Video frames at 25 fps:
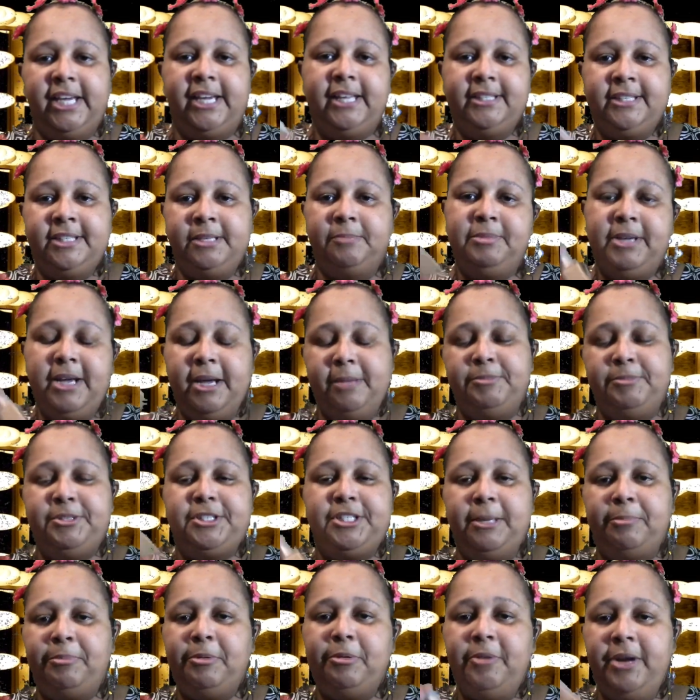sometimes
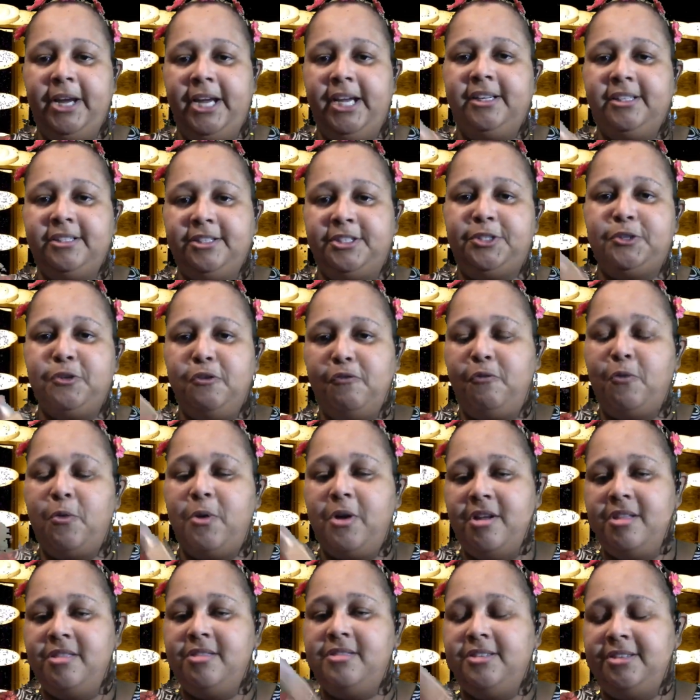separate and so
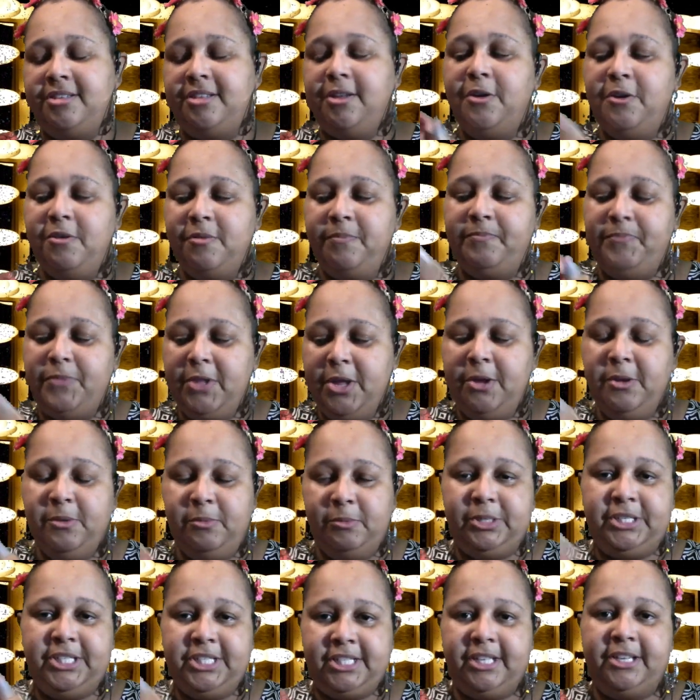forth. So
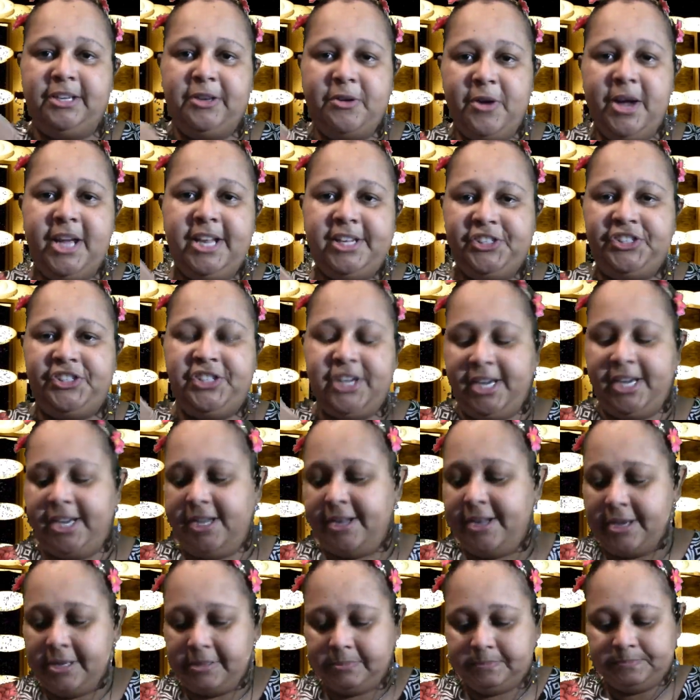we're just gonna go ahead and shake it
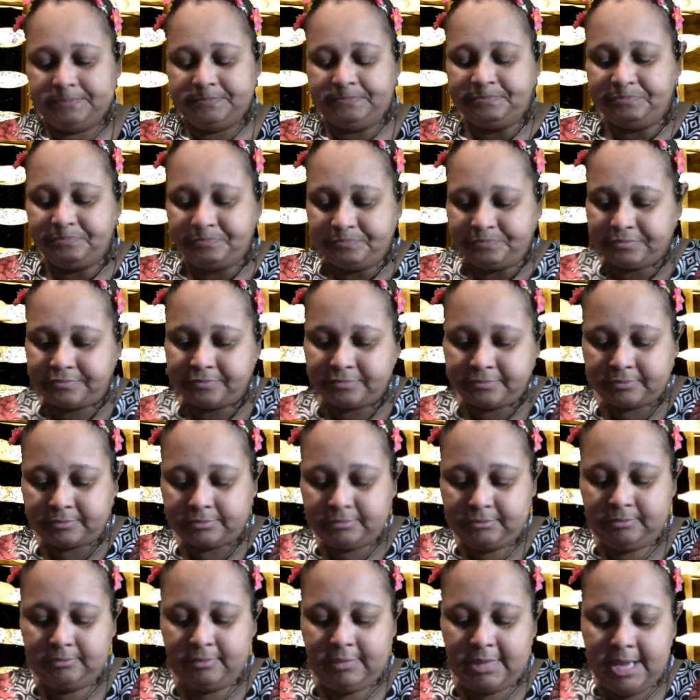up.
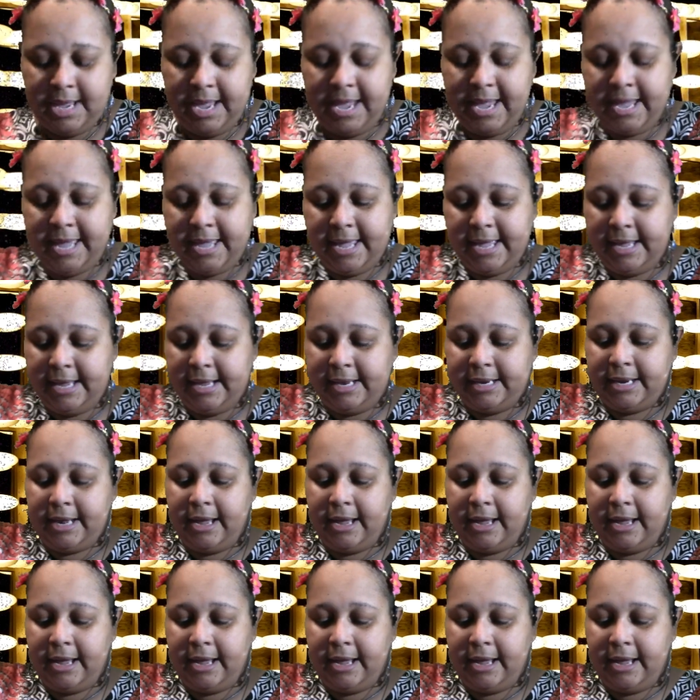And